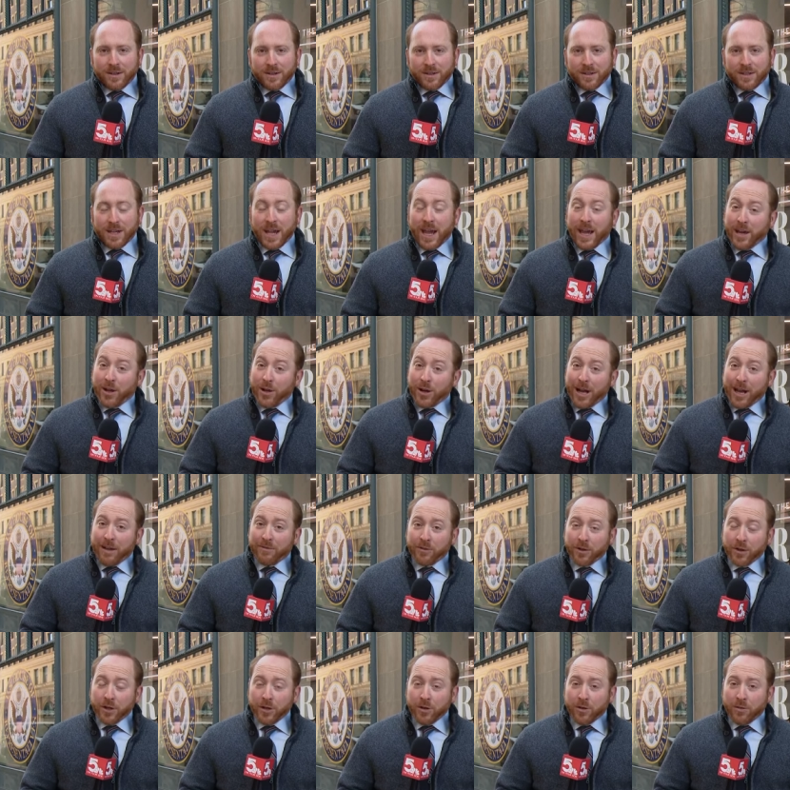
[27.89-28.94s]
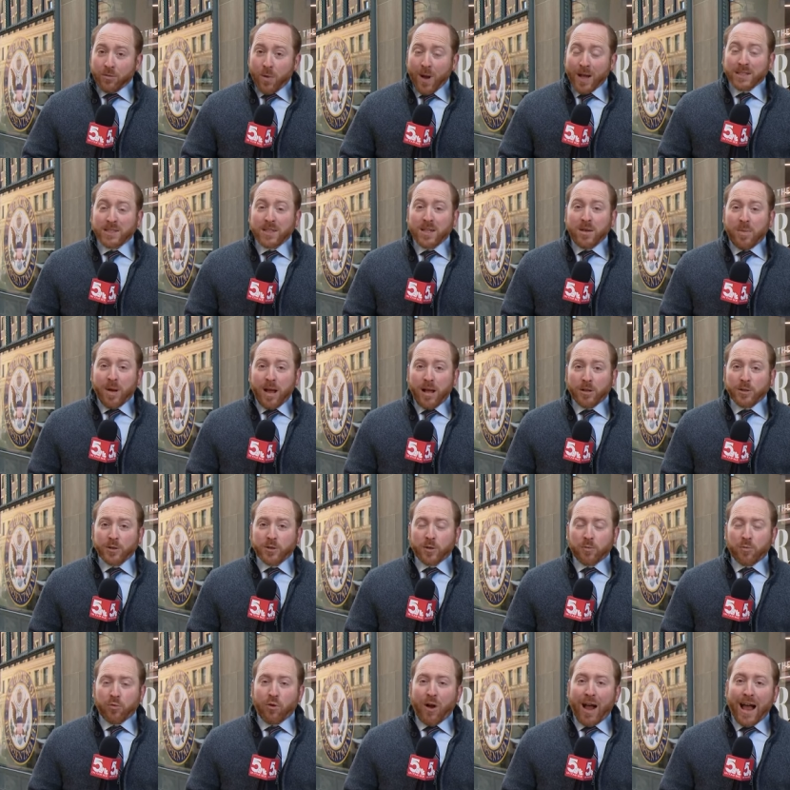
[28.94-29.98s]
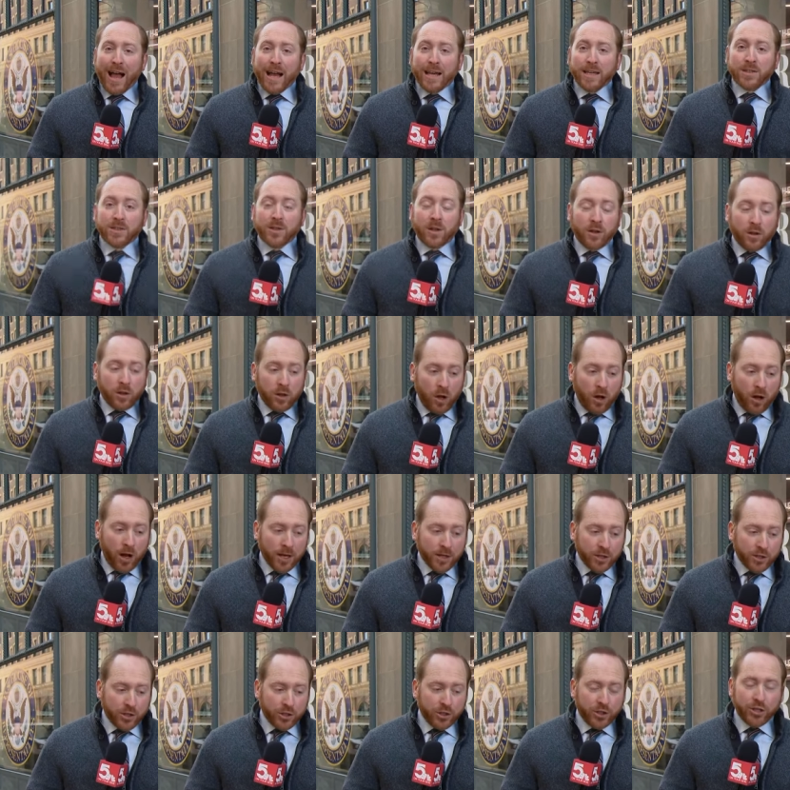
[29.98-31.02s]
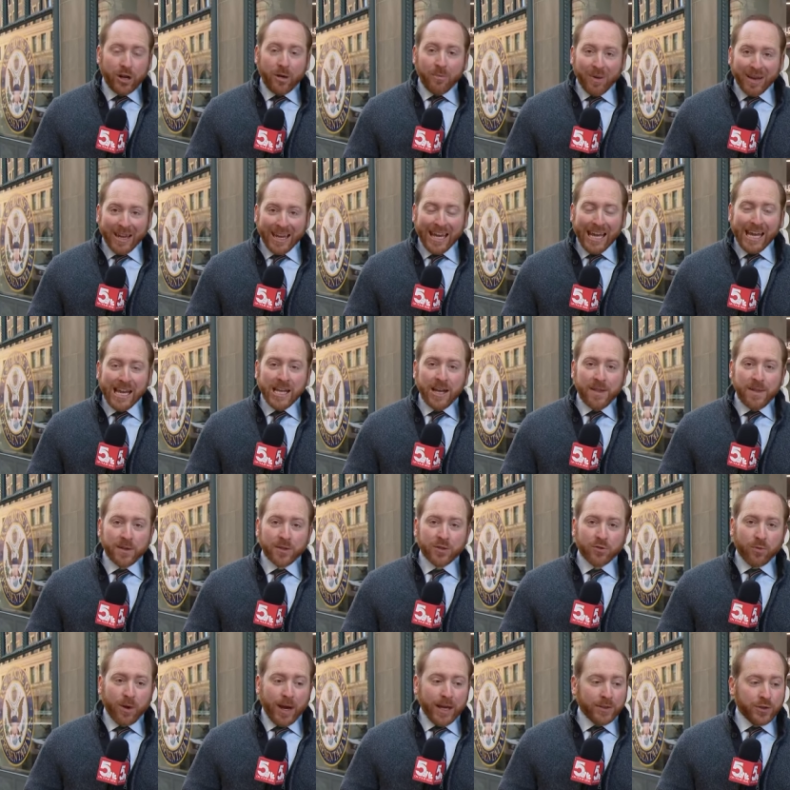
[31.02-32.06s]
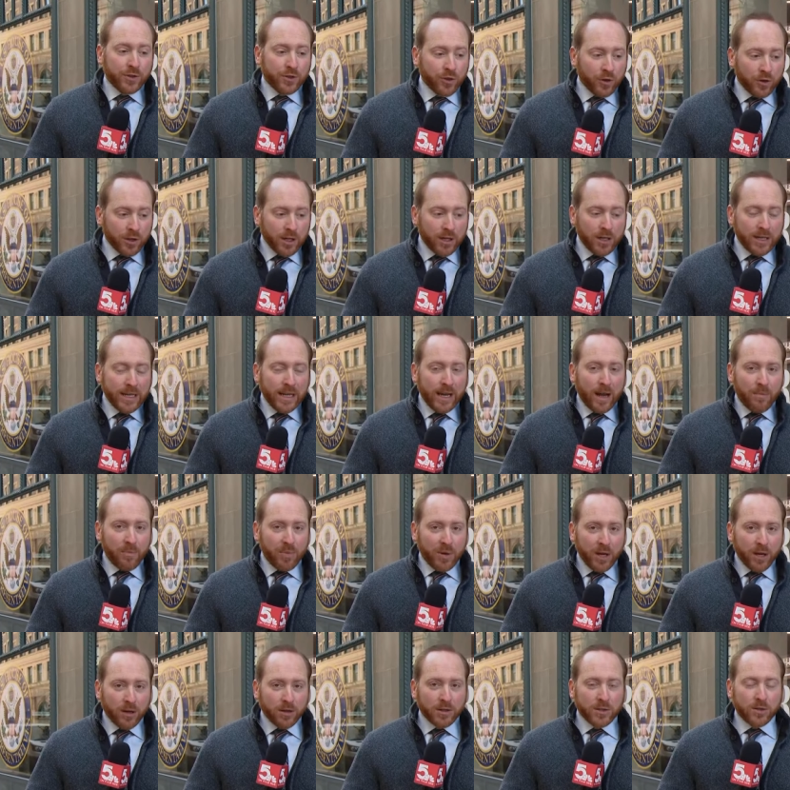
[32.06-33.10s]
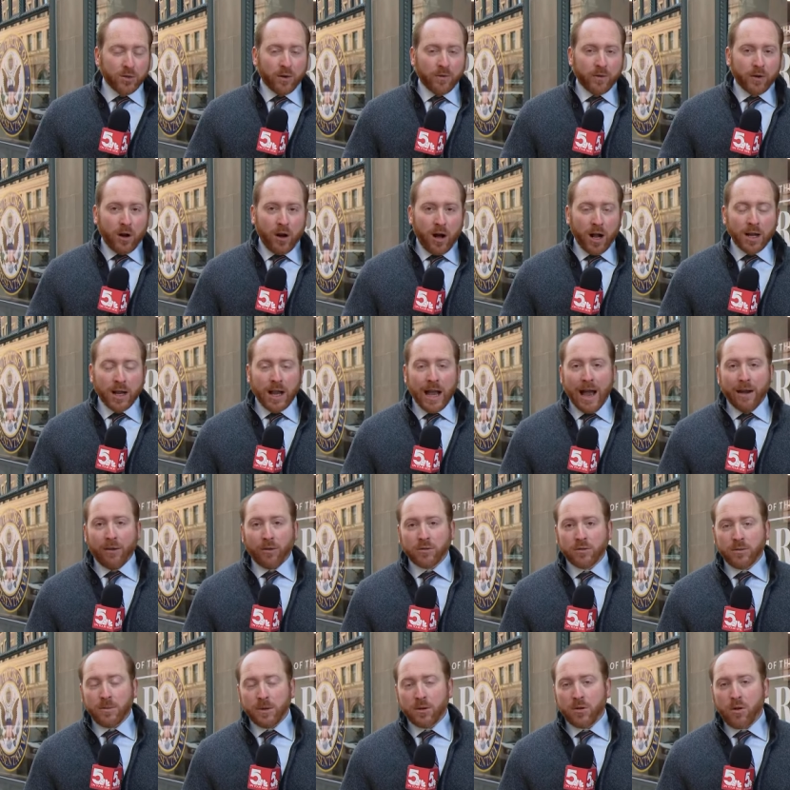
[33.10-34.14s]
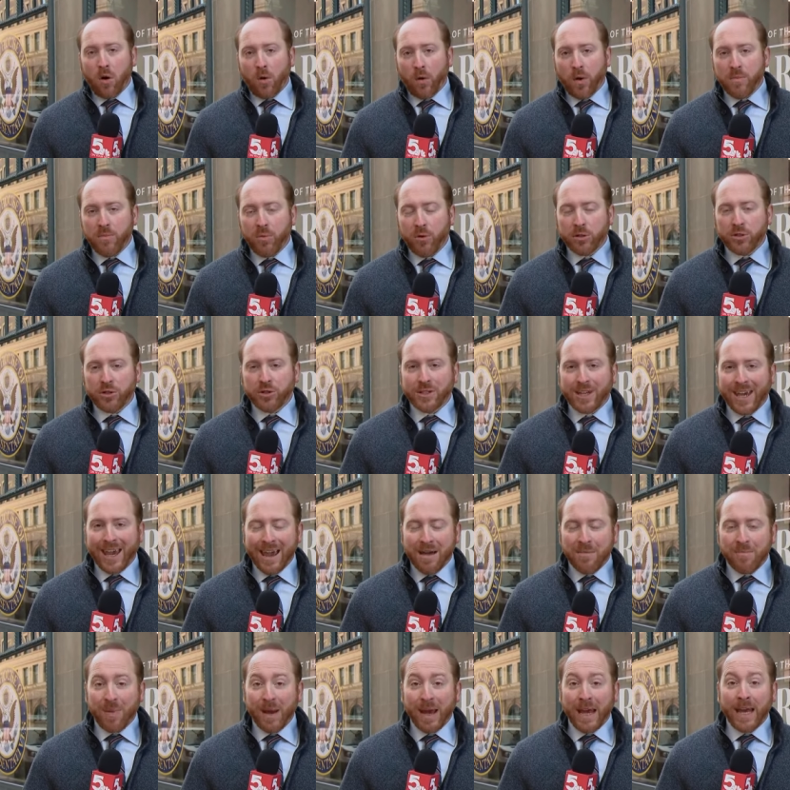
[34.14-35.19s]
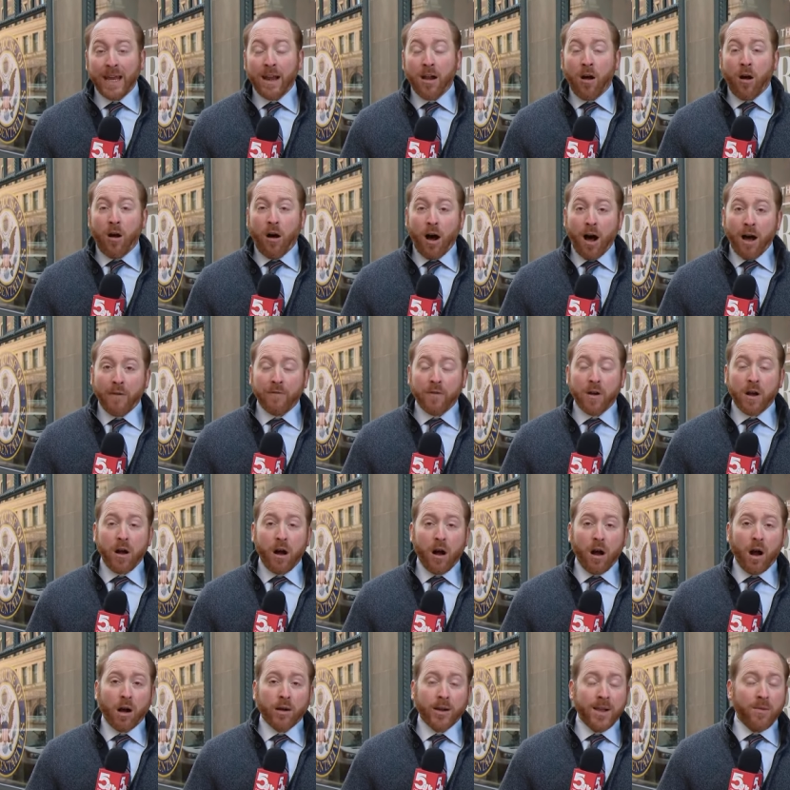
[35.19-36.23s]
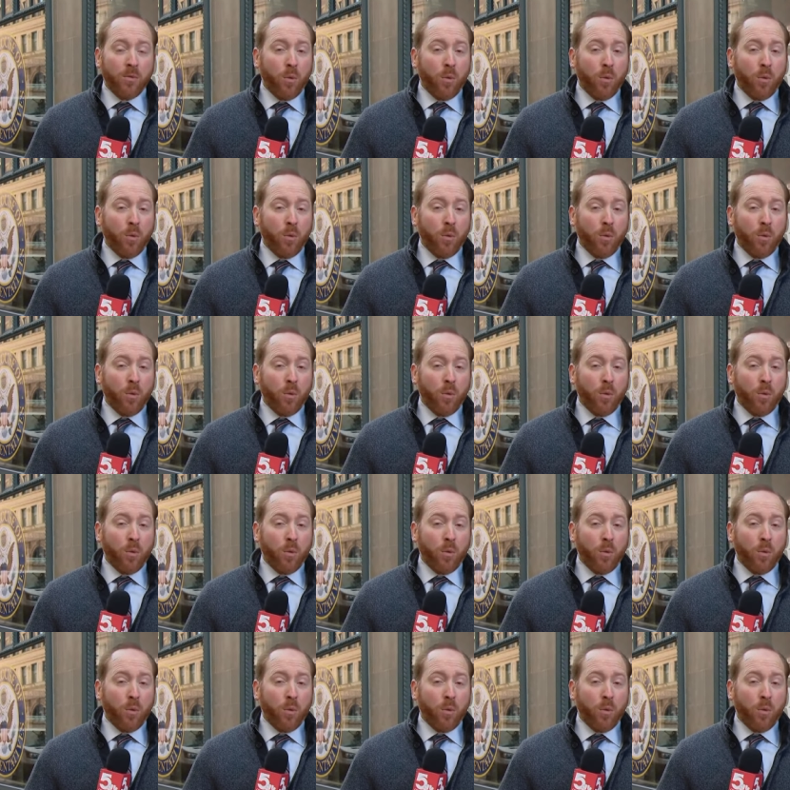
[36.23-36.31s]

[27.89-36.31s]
Okay, good afternoon. Wesley Bell's surprise launch jumping into this race certainly appears to have caught Congresswoman Cori Bush's campaign off guard,